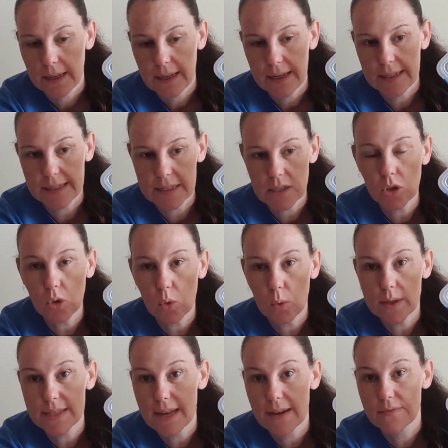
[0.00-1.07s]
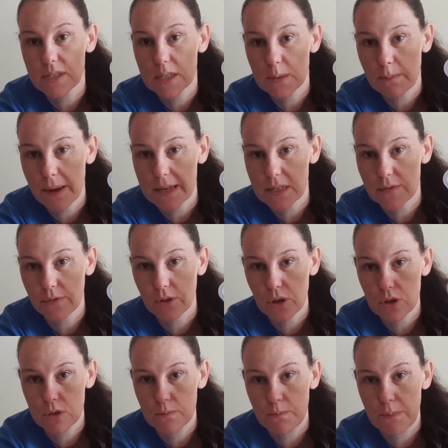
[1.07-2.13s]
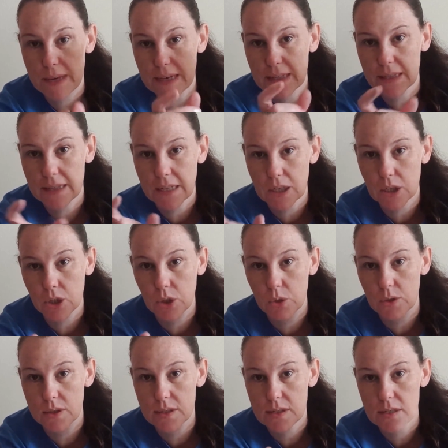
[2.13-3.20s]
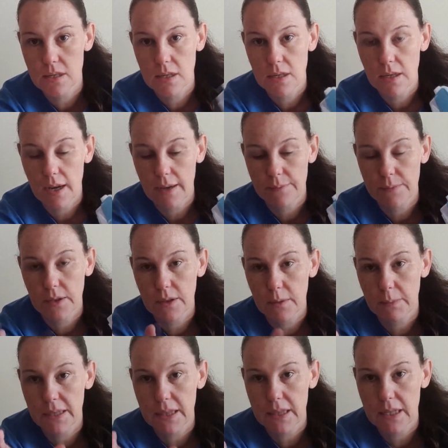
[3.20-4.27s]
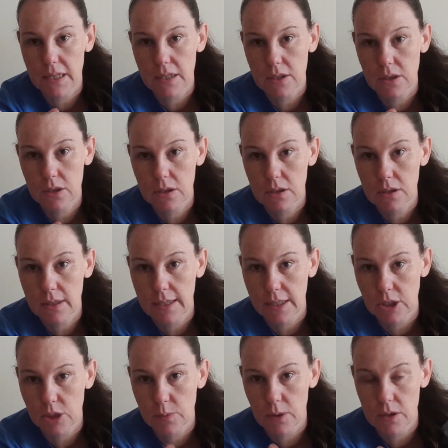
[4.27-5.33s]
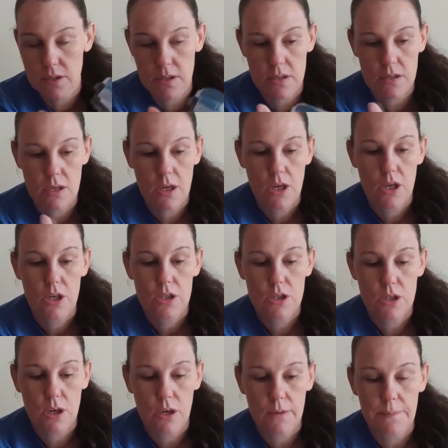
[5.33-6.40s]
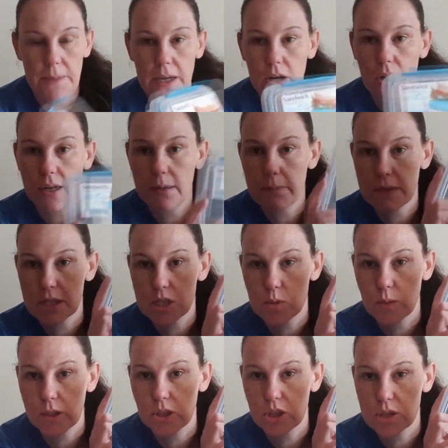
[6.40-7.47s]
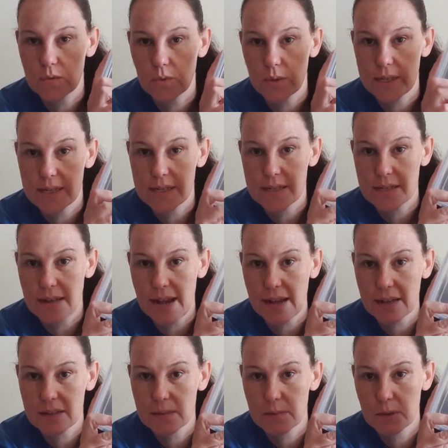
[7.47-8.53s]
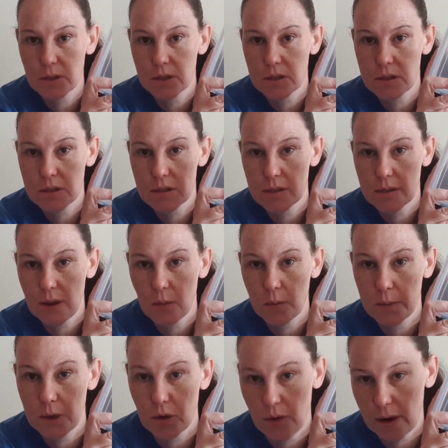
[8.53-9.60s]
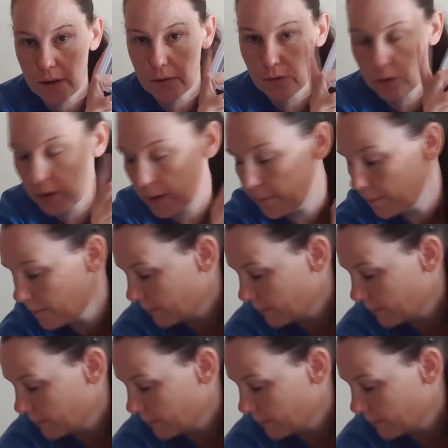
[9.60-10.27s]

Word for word: He doesn't always have space for those big, thick coolers, uh, the big, thick lunch boxes. So I got him this one just for his snacks because that would be great for him.